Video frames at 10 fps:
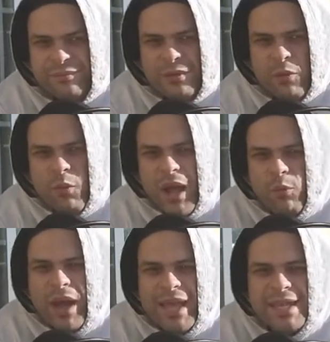
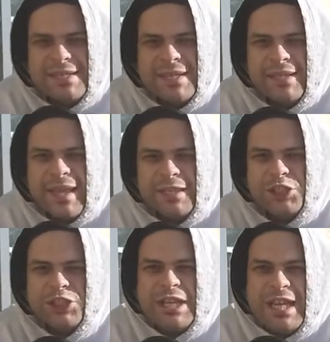Why is it that
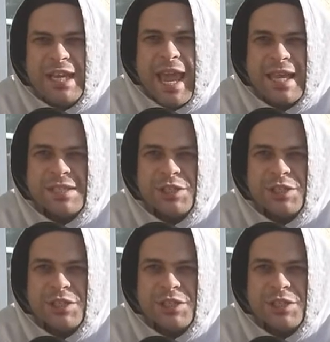she has